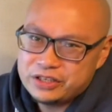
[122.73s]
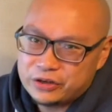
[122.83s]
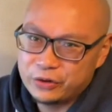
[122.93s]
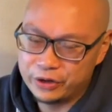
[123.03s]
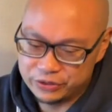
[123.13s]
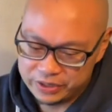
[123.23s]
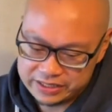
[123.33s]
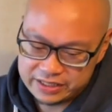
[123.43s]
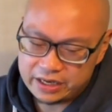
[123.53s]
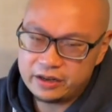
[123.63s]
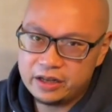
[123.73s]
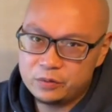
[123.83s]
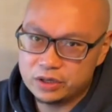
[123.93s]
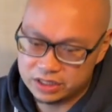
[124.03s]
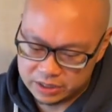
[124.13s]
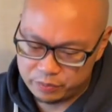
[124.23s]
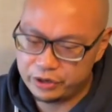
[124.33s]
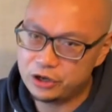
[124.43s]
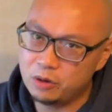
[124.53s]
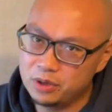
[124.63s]
not going to. It's a second-hand watch. It's a
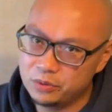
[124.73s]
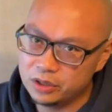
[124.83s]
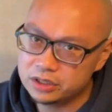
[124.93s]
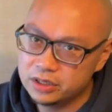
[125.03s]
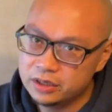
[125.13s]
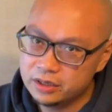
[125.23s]
pretty common watch.